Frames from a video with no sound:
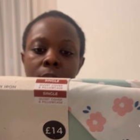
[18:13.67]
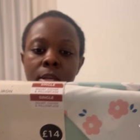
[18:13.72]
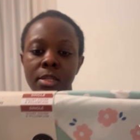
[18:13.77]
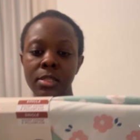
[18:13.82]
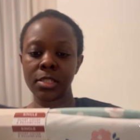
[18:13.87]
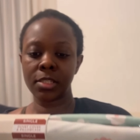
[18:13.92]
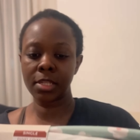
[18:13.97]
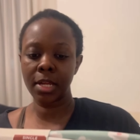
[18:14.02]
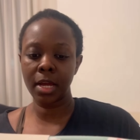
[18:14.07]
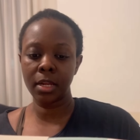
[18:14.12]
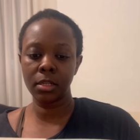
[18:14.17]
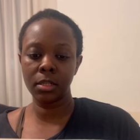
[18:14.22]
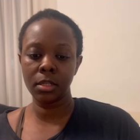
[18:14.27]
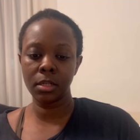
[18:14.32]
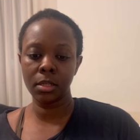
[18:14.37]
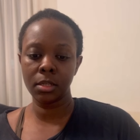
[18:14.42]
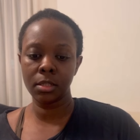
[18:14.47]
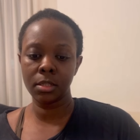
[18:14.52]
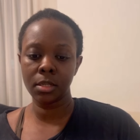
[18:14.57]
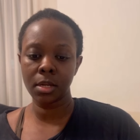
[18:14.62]

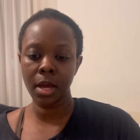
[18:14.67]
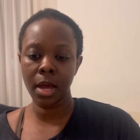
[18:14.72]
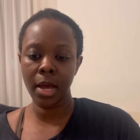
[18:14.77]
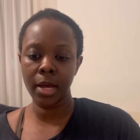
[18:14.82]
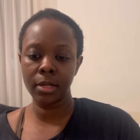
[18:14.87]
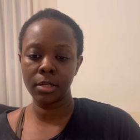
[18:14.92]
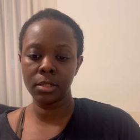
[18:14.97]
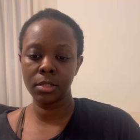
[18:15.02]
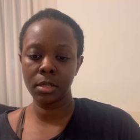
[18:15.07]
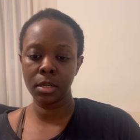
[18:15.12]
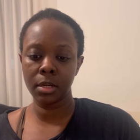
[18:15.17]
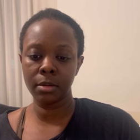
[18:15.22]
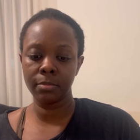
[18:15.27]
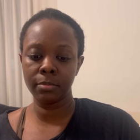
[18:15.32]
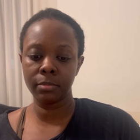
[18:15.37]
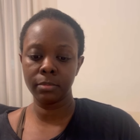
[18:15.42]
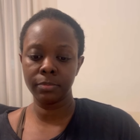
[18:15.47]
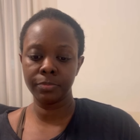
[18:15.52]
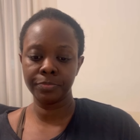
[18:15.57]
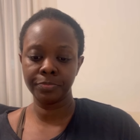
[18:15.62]
standard, and
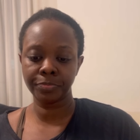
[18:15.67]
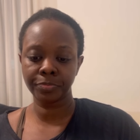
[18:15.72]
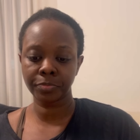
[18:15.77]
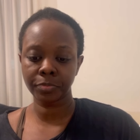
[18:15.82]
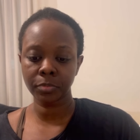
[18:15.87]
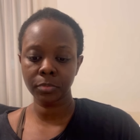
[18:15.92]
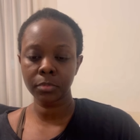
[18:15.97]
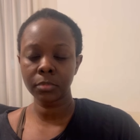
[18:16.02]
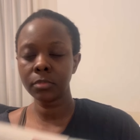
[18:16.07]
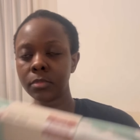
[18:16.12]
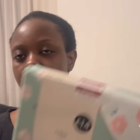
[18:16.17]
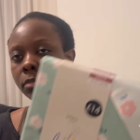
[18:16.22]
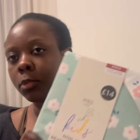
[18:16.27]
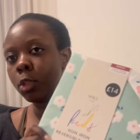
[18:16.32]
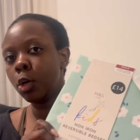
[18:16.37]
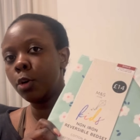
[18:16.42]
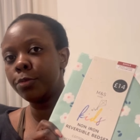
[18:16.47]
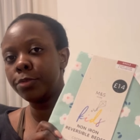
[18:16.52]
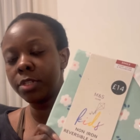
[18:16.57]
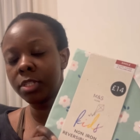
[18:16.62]
um,
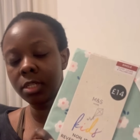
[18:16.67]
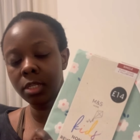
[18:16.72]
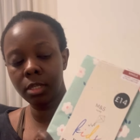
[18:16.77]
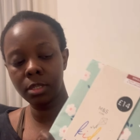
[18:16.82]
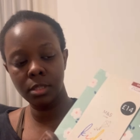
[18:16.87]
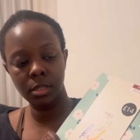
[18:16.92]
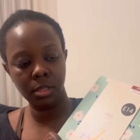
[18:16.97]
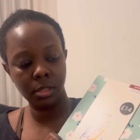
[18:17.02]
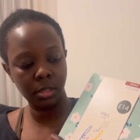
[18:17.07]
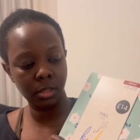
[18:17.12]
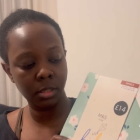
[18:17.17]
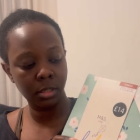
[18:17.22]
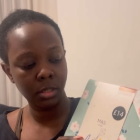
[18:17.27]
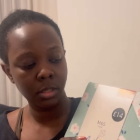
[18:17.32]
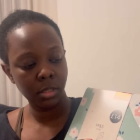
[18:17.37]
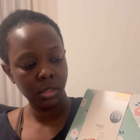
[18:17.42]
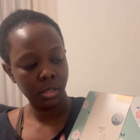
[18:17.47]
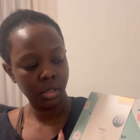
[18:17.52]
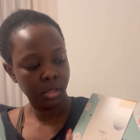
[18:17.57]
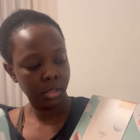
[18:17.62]
obviously the
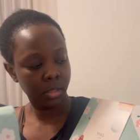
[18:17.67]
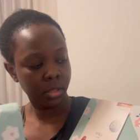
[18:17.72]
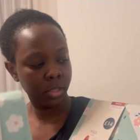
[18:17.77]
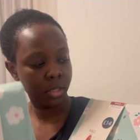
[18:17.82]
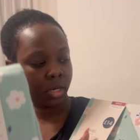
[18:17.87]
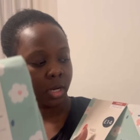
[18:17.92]
the